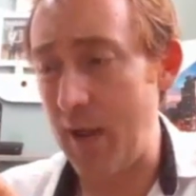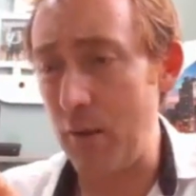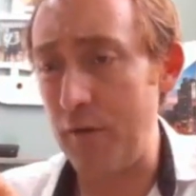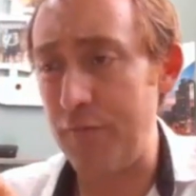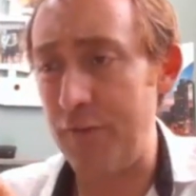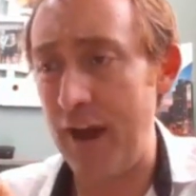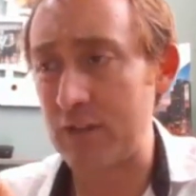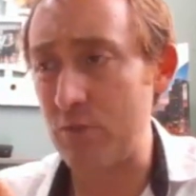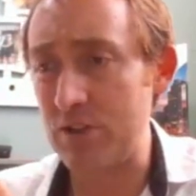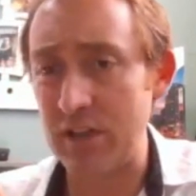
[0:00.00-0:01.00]
& Gamble
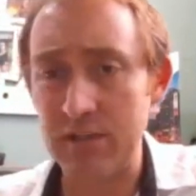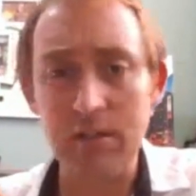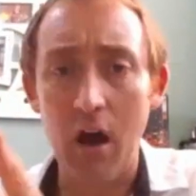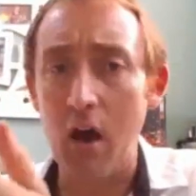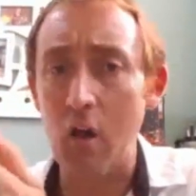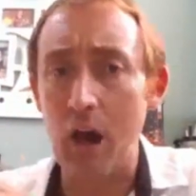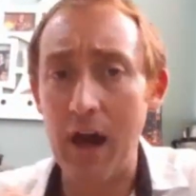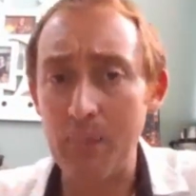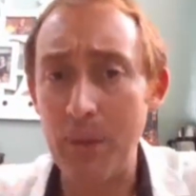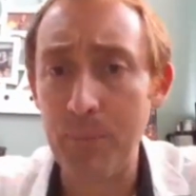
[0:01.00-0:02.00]
effect, which is a
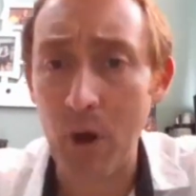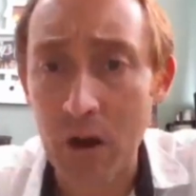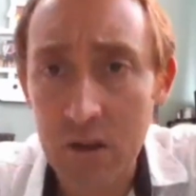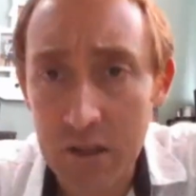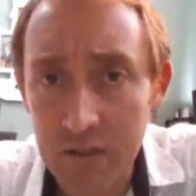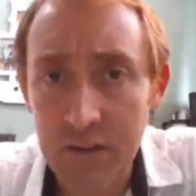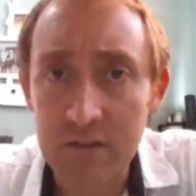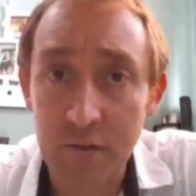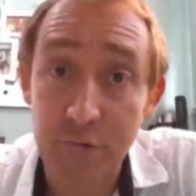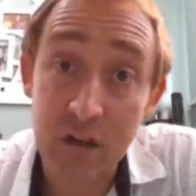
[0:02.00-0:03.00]
lot of people are
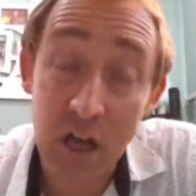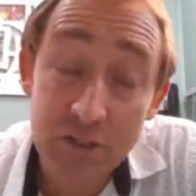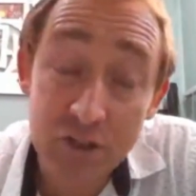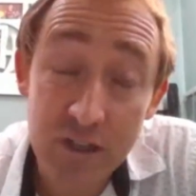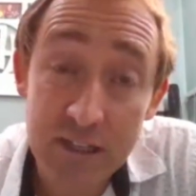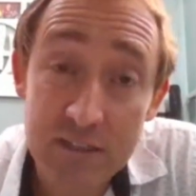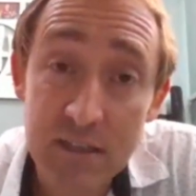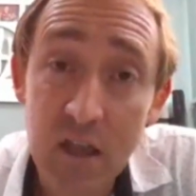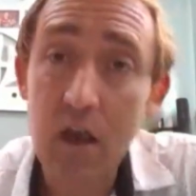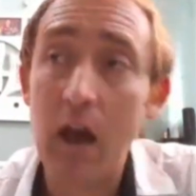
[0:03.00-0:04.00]
leaving different countries